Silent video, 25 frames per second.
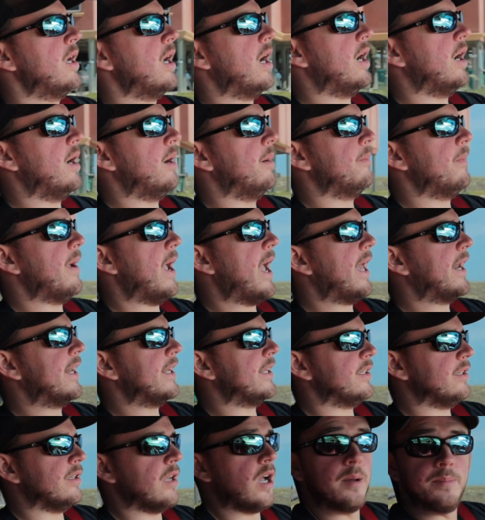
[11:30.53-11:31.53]

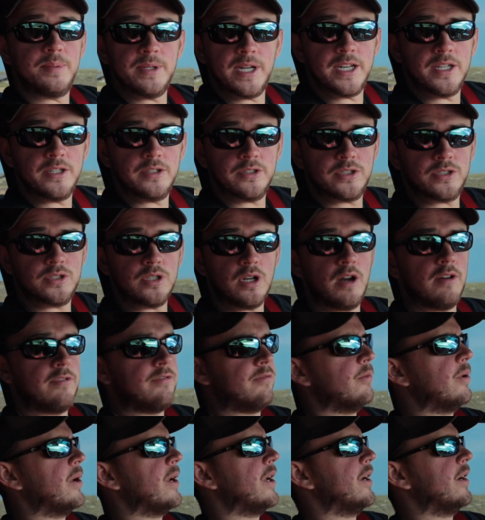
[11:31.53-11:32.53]
updating your
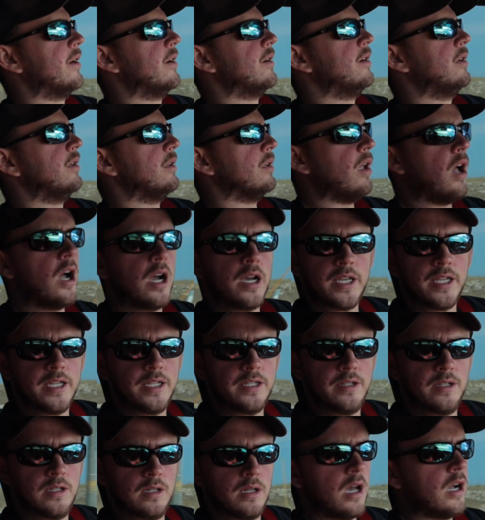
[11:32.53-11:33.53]
software,
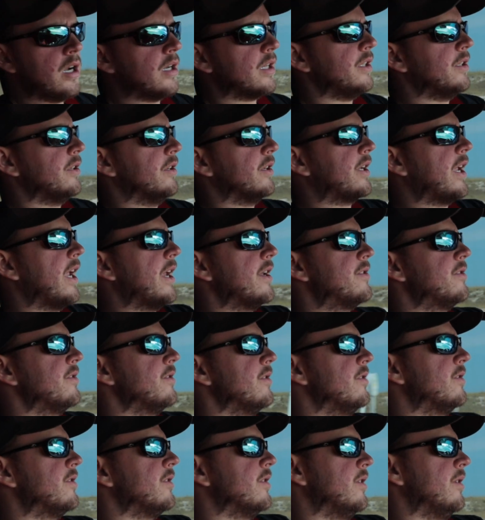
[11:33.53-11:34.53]
locking your
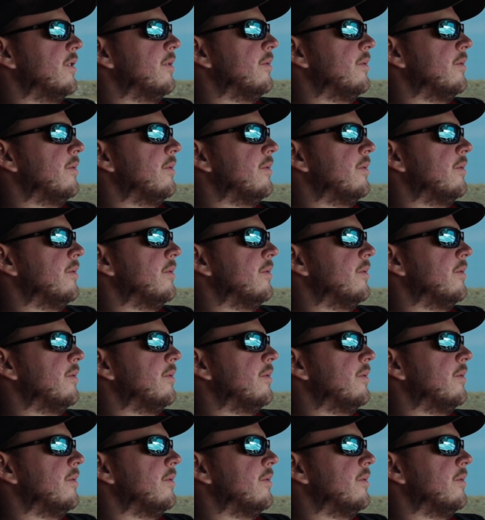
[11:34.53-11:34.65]
Ktuner